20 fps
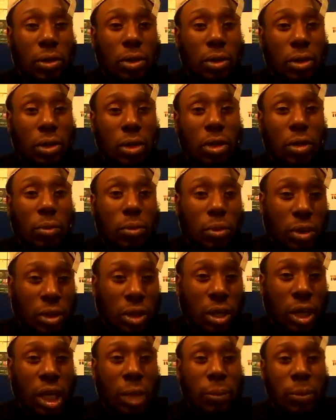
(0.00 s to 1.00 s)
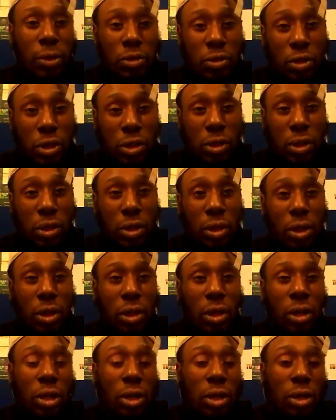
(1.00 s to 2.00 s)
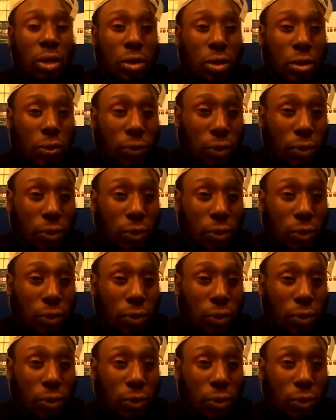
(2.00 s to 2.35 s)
Yeah, you put your name, address on there, your